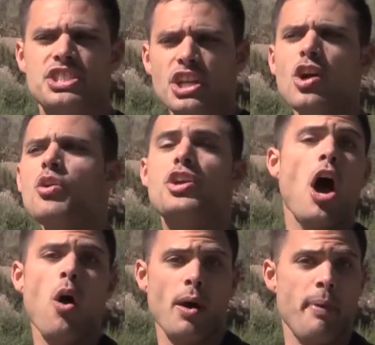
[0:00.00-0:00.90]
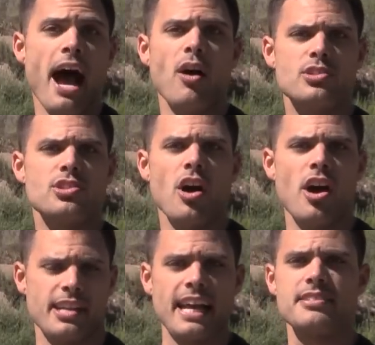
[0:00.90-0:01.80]
do go about
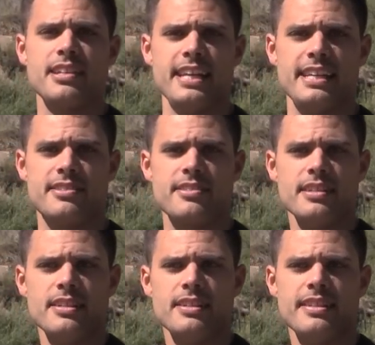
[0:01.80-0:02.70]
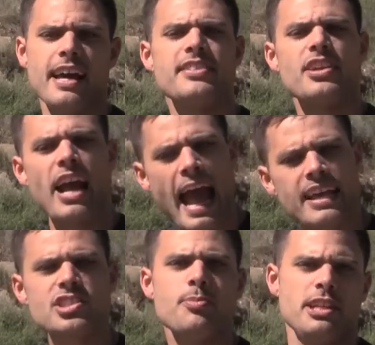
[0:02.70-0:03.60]
our destinies, that there
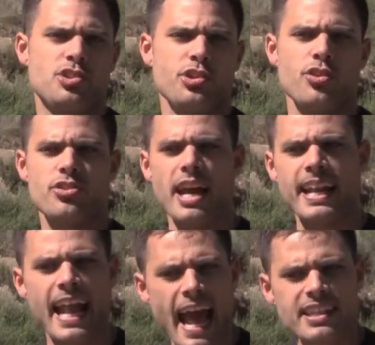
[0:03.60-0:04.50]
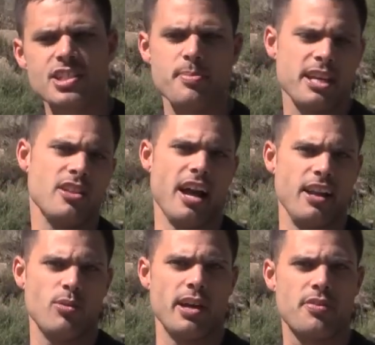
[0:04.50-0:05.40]
has to be truth, that it has to be
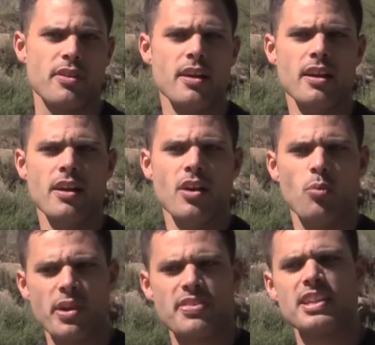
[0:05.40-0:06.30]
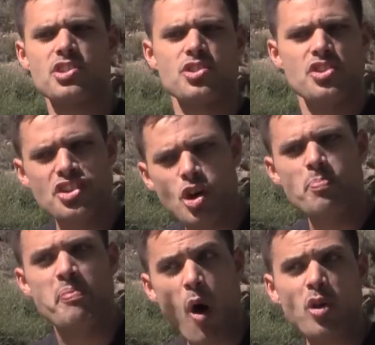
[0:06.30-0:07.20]
aligned with, with this new
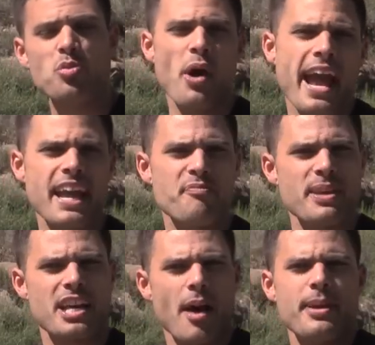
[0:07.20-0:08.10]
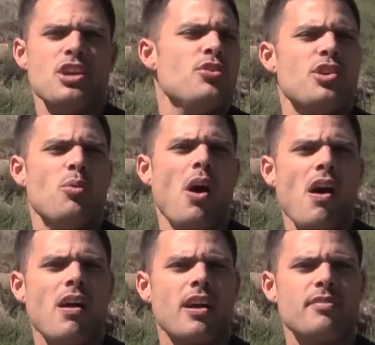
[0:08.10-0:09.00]
bold way of becoming who you
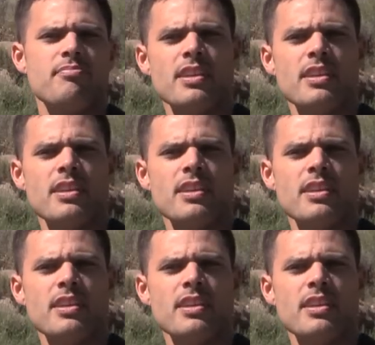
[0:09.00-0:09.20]
are.